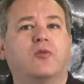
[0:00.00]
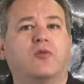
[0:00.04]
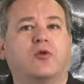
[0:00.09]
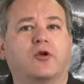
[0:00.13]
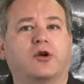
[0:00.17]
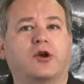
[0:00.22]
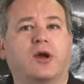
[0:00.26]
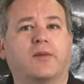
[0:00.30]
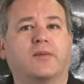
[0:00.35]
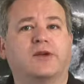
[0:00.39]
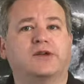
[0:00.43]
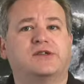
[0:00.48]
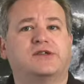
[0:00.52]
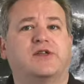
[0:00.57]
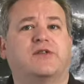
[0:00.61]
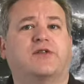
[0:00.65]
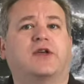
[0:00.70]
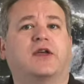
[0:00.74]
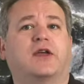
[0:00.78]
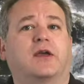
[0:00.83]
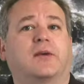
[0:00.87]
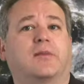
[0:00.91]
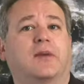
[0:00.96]
and more companies are
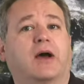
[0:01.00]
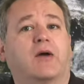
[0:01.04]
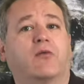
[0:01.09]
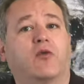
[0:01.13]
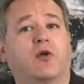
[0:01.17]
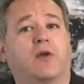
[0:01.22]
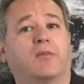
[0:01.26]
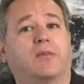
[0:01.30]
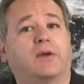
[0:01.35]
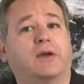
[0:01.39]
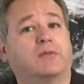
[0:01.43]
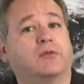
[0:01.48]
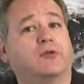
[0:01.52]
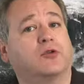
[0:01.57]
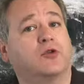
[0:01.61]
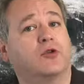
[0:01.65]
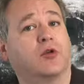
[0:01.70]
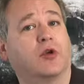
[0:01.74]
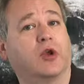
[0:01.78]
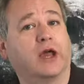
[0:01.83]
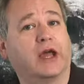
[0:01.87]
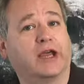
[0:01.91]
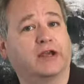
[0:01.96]
thinking about what people
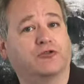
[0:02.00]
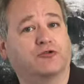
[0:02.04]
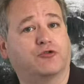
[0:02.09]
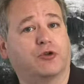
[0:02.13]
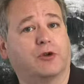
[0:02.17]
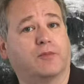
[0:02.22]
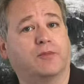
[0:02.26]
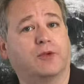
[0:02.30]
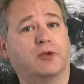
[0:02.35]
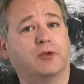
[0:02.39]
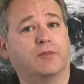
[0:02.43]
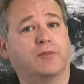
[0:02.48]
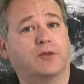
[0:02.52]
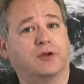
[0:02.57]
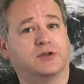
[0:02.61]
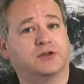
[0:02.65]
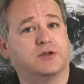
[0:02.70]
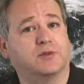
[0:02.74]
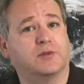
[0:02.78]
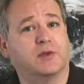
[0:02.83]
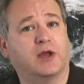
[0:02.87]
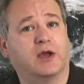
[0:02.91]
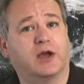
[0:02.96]
call a triple
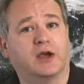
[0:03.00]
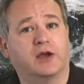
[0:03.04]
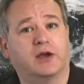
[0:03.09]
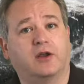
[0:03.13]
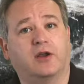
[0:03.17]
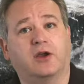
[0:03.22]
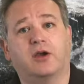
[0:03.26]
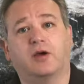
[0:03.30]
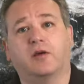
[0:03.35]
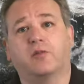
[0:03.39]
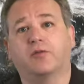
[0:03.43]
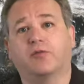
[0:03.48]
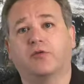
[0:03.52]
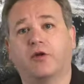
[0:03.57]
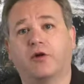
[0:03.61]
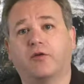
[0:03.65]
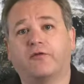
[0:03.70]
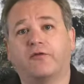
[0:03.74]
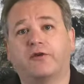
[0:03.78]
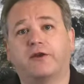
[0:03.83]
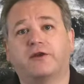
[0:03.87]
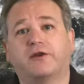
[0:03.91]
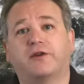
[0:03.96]
bottom line
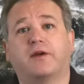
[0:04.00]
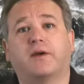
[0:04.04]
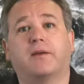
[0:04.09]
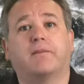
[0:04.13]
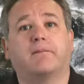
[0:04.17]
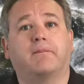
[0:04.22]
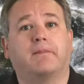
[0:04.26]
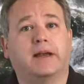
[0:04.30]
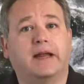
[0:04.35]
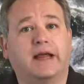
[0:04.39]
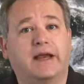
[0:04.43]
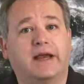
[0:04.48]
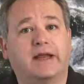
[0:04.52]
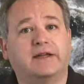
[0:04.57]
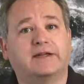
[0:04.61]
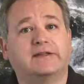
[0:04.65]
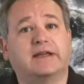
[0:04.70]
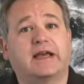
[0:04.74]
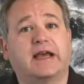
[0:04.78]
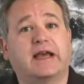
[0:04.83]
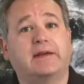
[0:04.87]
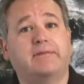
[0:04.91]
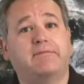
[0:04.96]
profit,
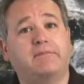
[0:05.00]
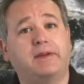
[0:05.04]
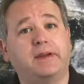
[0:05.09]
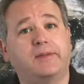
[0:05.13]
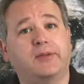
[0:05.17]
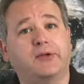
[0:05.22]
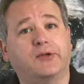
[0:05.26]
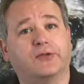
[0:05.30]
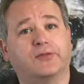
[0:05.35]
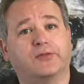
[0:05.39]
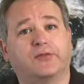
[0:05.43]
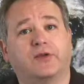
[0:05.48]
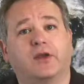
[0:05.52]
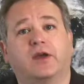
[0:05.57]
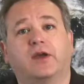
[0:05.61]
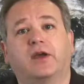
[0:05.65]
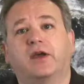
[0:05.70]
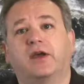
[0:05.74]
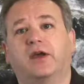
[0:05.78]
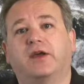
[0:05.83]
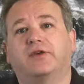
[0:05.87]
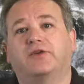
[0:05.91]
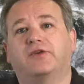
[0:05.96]
planet, and people.
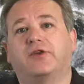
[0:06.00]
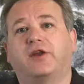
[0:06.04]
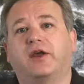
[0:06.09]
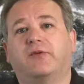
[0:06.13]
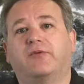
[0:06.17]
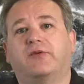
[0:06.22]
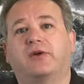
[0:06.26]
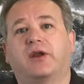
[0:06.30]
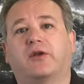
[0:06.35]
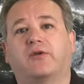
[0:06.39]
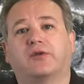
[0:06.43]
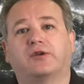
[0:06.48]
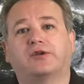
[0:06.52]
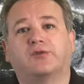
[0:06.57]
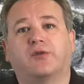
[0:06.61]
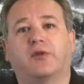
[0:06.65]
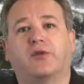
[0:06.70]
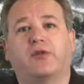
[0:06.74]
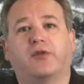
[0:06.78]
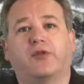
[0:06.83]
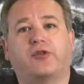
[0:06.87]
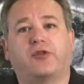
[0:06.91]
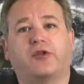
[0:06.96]
Today we're going to
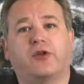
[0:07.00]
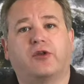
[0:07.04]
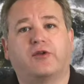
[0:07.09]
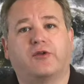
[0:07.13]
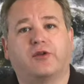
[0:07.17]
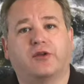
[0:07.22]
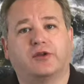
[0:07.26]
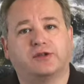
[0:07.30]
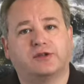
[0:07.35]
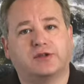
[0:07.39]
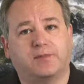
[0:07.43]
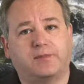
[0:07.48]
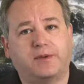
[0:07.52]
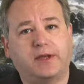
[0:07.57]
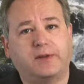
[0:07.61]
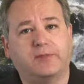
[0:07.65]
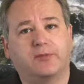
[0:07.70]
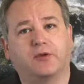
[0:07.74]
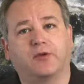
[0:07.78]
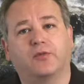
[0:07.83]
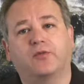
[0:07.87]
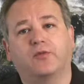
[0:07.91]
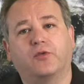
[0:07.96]
explore the third of those the
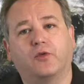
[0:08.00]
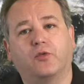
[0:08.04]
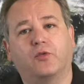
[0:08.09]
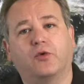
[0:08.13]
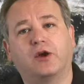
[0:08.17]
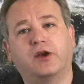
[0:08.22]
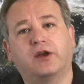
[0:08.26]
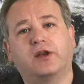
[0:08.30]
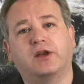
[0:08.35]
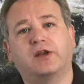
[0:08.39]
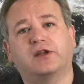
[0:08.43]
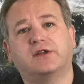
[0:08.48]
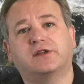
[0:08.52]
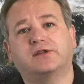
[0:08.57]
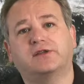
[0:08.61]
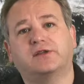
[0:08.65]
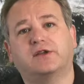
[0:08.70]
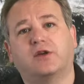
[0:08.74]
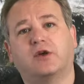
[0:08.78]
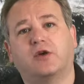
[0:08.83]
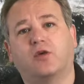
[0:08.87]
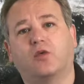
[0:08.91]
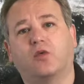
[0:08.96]
people, what it
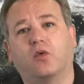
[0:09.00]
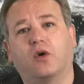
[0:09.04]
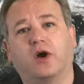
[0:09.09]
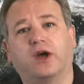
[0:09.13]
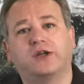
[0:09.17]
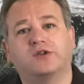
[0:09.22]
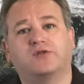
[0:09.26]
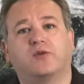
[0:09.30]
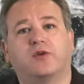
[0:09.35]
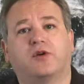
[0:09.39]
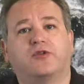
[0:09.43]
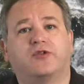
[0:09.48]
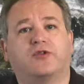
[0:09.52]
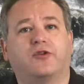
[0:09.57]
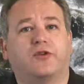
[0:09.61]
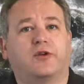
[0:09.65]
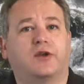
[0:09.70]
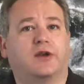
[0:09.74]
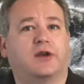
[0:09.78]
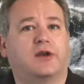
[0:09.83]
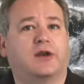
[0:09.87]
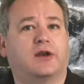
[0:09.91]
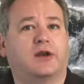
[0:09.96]
is, why it's worth
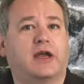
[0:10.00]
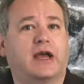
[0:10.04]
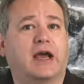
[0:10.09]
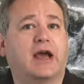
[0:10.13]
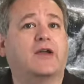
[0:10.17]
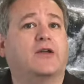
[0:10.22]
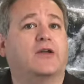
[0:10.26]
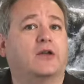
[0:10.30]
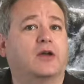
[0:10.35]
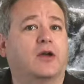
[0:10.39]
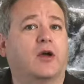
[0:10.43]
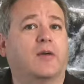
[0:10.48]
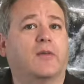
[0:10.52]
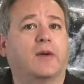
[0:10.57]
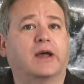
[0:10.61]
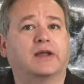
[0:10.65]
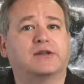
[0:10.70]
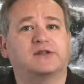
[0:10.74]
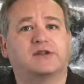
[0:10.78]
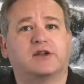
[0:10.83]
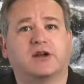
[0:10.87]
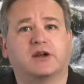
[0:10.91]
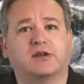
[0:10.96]
doing, and how you can go
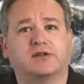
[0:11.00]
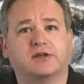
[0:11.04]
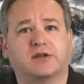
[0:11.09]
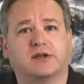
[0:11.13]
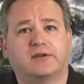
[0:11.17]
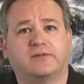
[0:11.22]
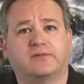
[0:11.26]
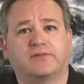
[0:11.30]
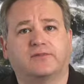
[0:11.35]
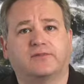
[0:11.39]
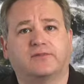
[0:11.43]
about starting.